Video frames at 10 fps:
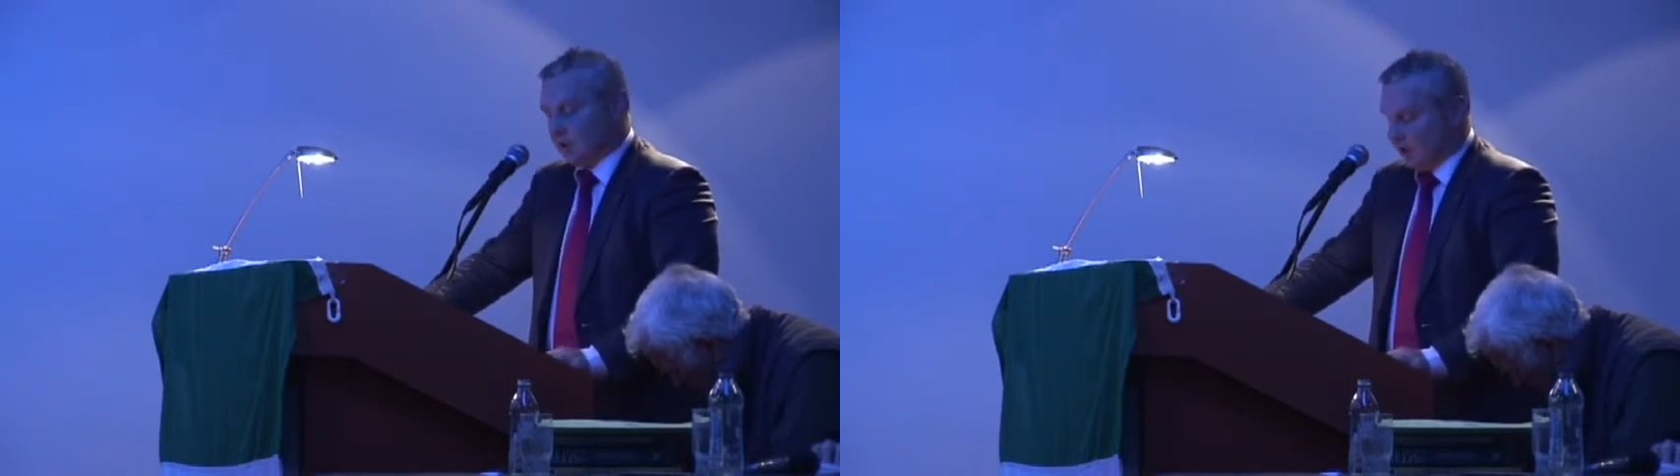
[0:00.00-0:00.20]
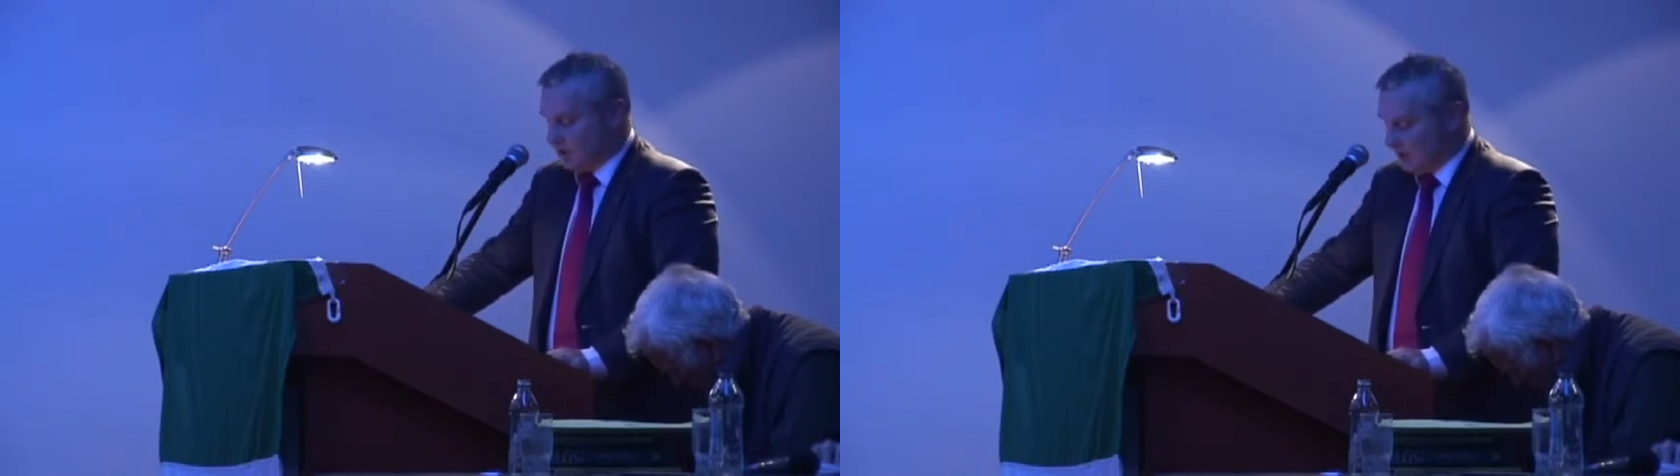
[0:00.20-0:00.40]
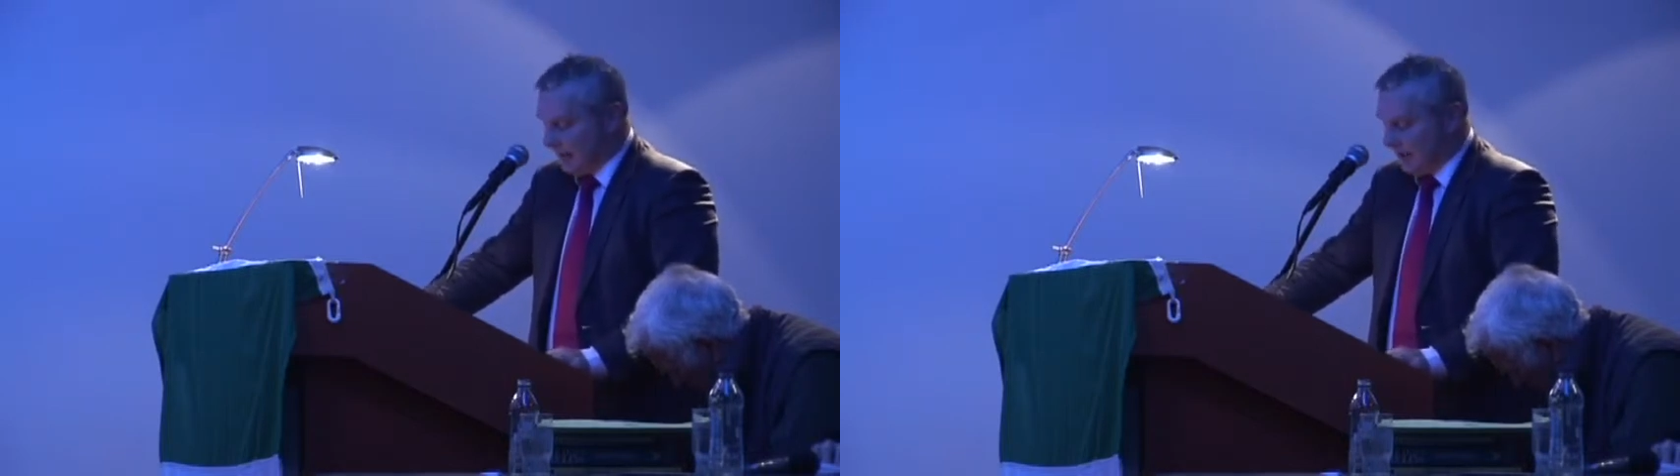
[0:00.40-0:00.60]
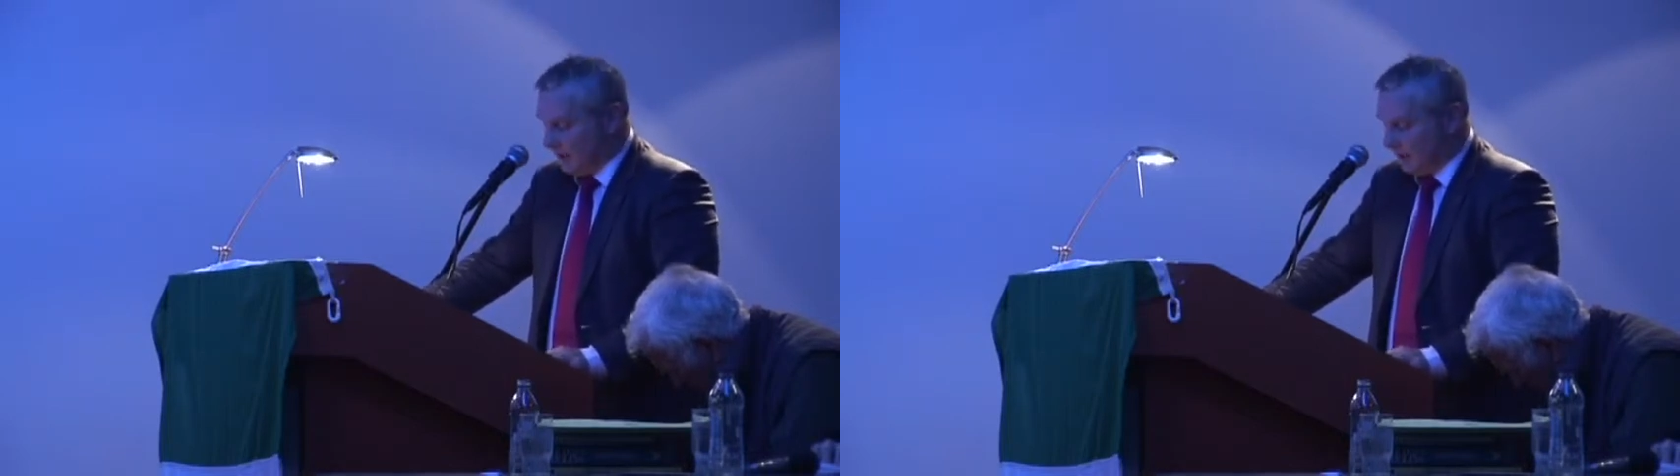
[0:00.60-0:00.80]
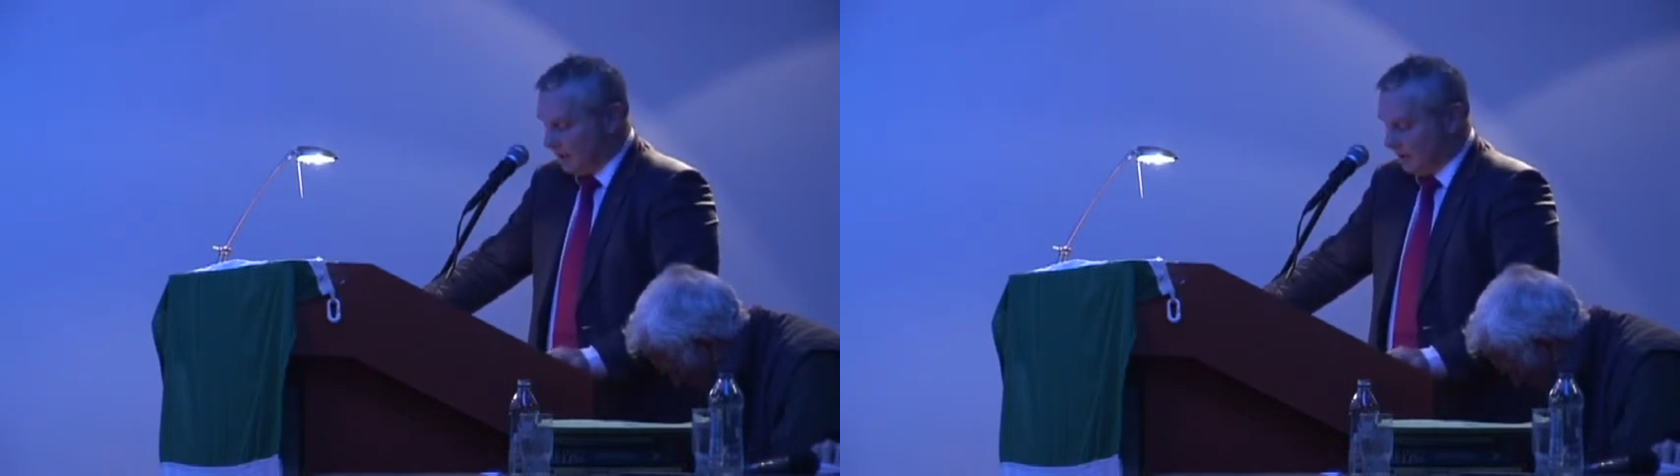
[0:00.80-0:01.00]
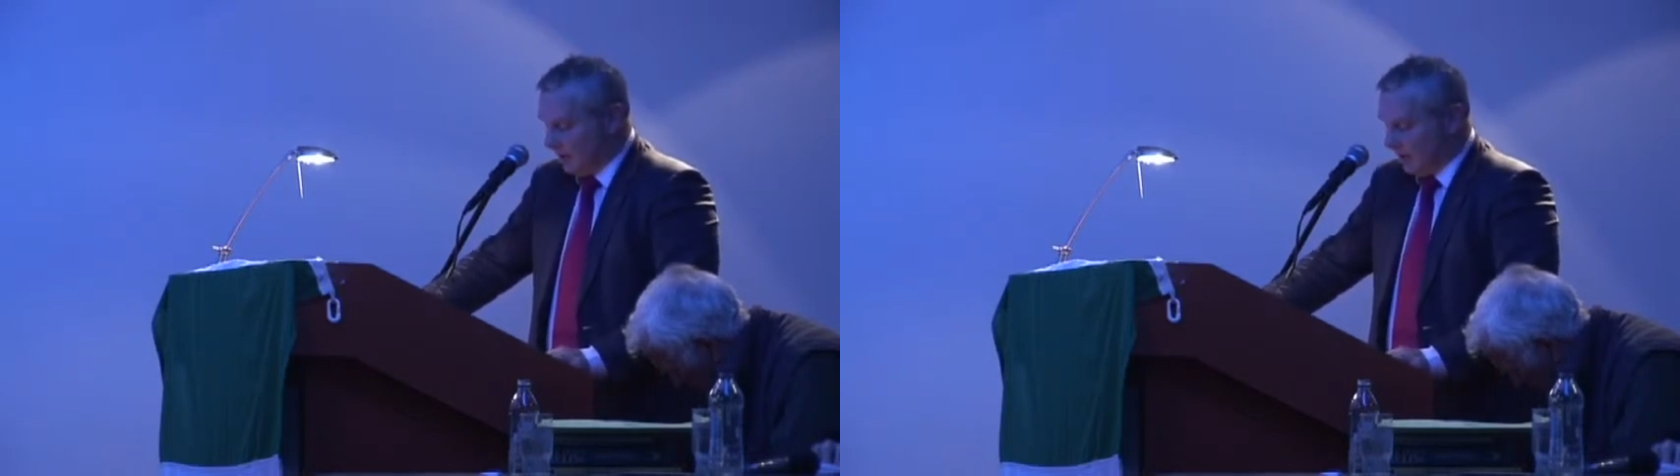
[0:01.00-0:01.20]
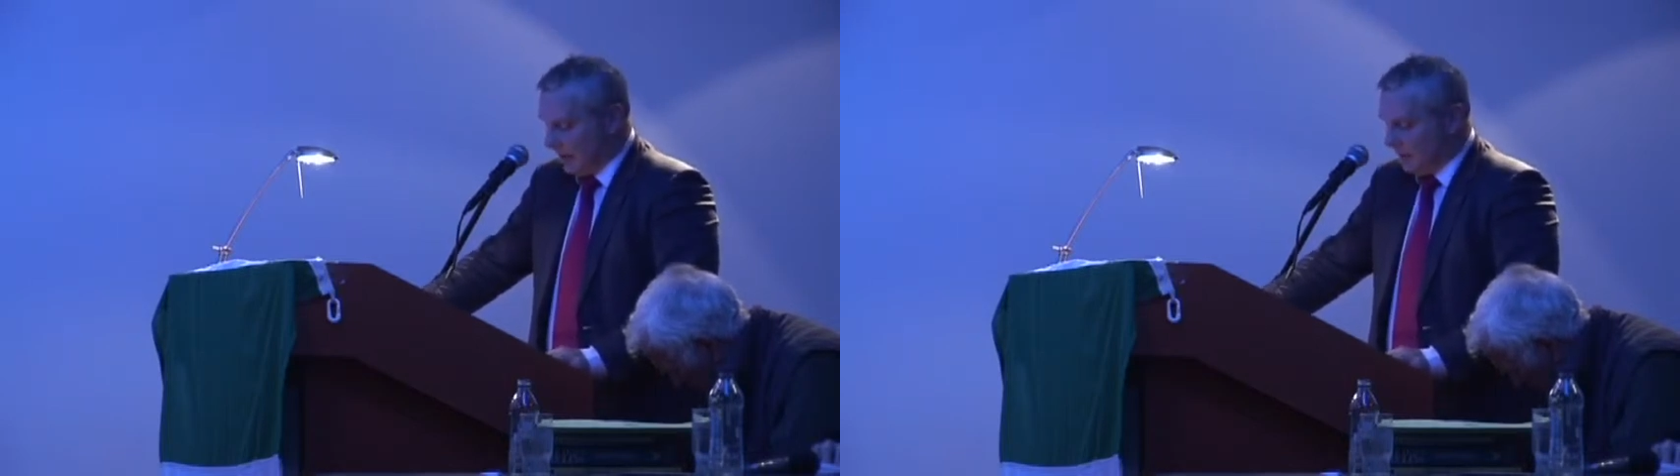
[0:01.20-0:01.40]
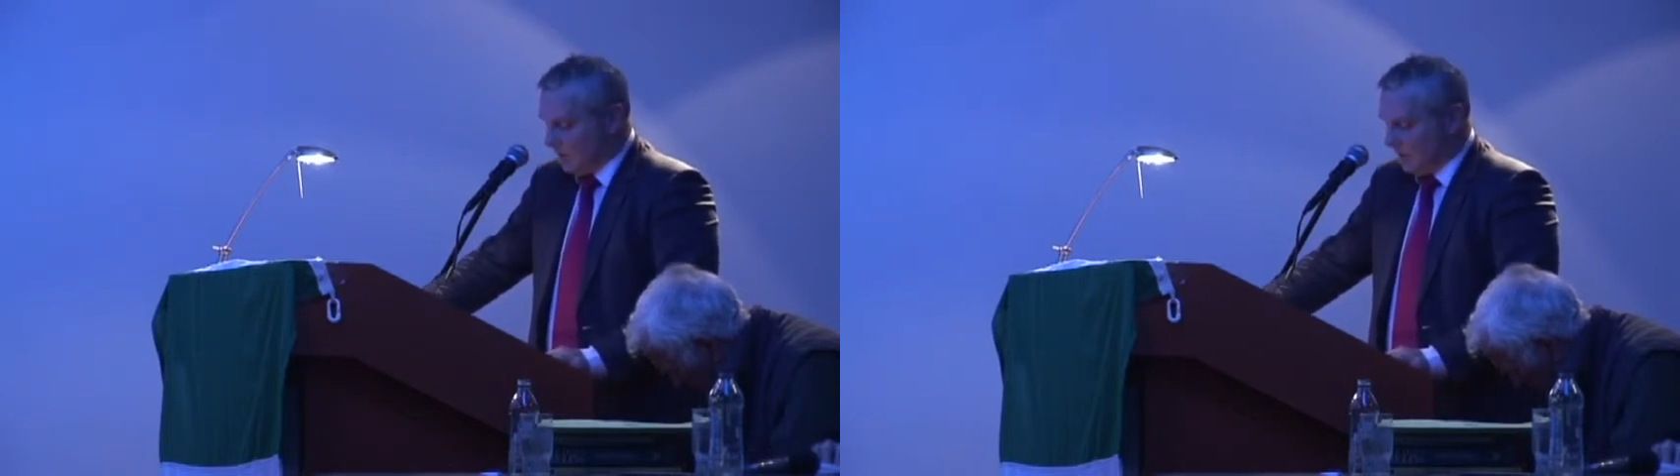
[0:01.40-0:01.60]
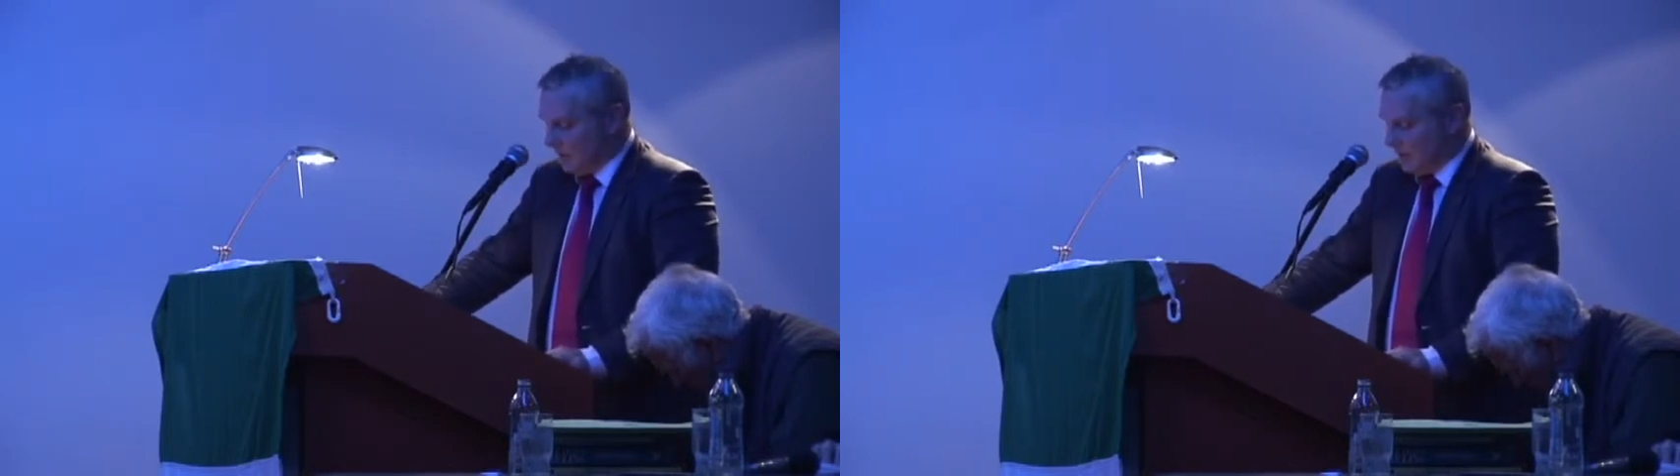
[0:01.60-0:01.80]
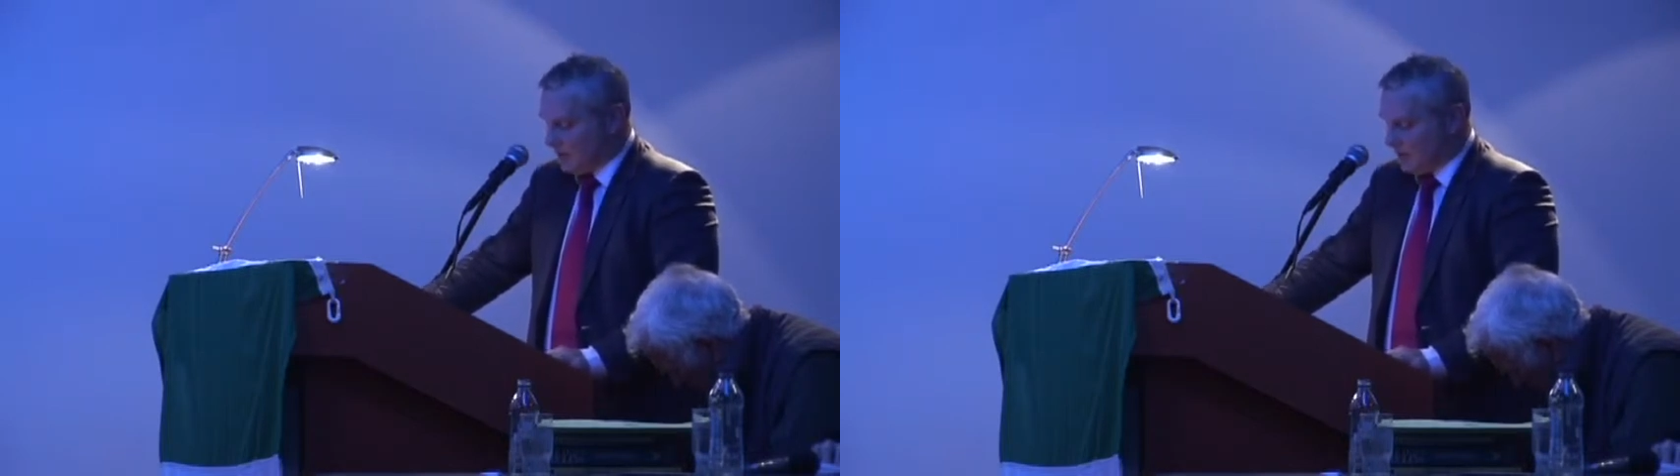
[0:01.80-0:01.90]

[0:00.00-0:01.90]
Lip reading: consent could be